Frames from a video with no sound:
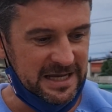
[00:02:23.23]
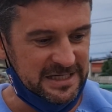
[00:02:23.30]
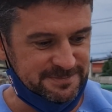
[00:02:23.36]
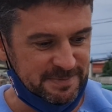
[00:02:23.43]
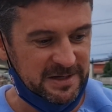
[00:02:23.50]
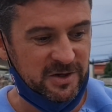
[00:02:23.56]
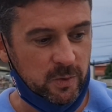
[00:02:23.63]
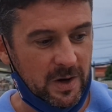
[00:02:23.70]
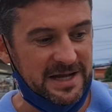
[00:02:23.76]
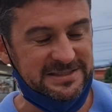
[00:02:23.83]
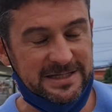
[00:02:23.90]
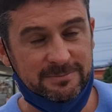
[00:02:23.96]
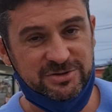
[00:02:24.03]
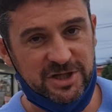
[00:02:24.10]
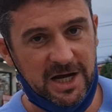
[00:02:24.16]
It's been quite
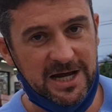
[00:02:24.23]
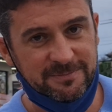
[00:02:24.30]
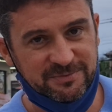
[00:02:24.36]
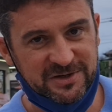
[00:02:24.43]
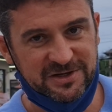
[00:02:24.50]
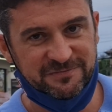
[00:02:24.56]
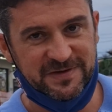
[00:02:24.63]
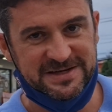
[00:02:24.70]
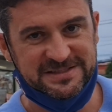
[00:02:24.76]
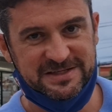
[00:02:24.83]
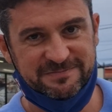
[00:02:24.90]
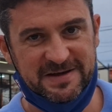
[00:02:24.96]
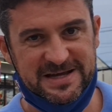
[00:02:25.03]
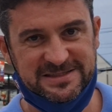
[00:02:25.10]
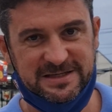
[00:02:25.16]
some time since
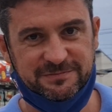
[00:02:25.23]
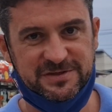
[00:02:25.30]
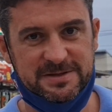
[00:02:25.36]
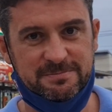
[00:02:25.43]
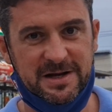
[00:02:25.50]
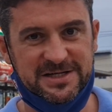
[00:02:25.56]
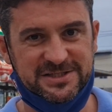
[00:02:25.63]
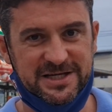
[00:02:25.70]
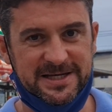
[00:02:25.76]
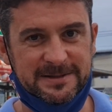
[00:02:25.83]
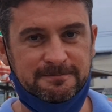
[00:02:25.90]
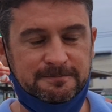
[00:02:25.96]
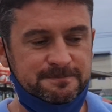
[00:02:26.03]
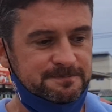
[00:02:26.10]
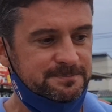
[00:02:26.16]
face-to-face I've seen my
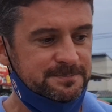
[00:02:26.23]
team,